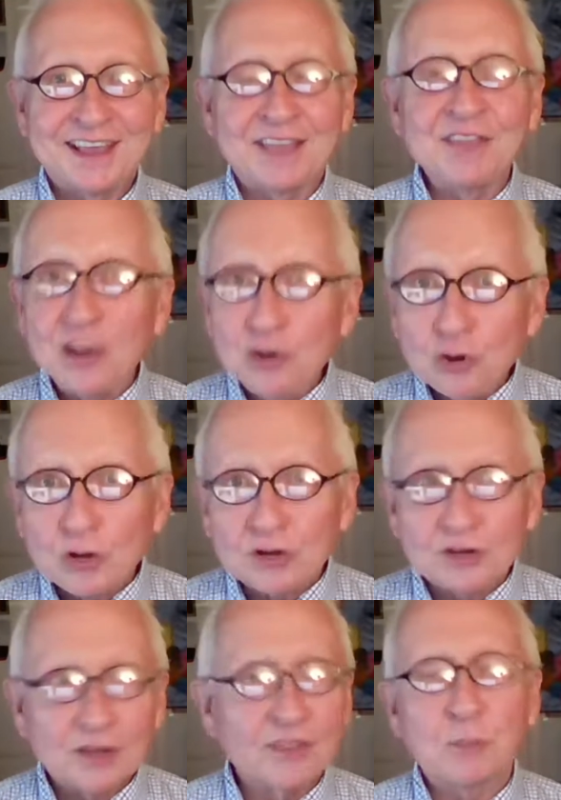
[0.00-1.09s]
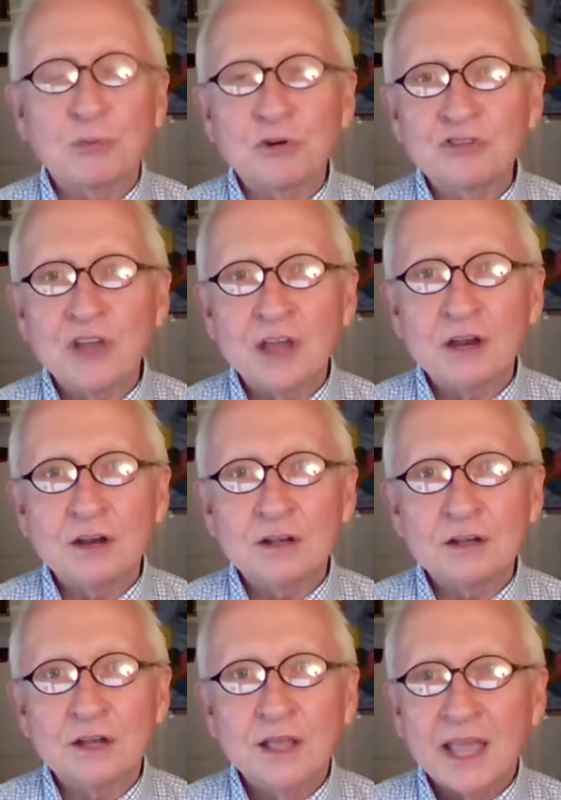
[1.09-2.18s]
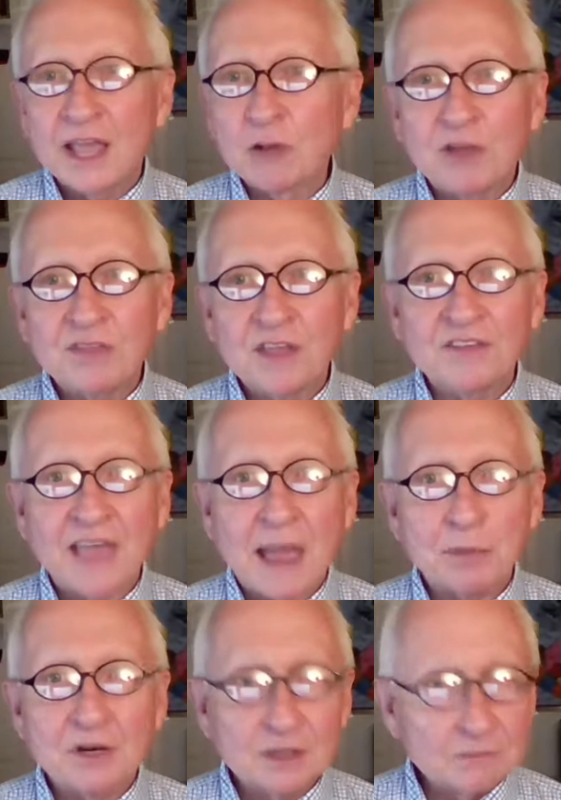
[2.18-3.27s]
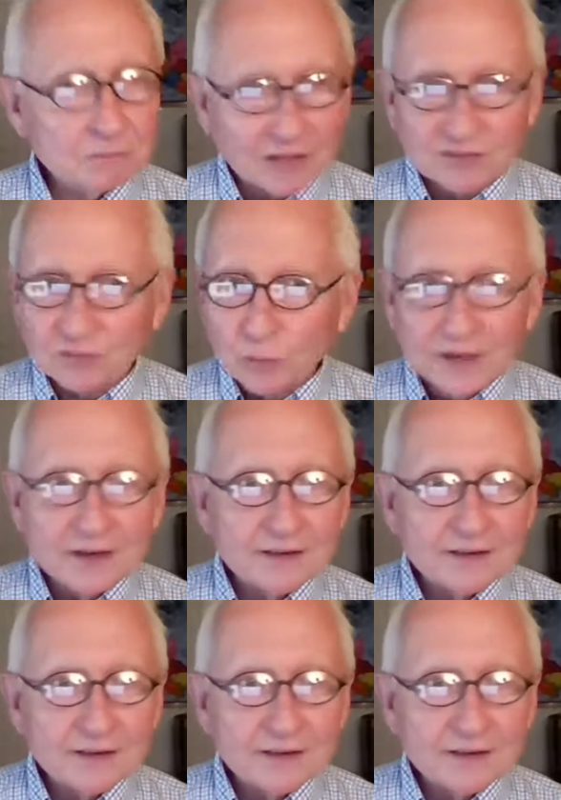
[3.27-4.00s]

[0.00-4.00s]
They knew it, they appreciated it, and great things happened. And that's the way it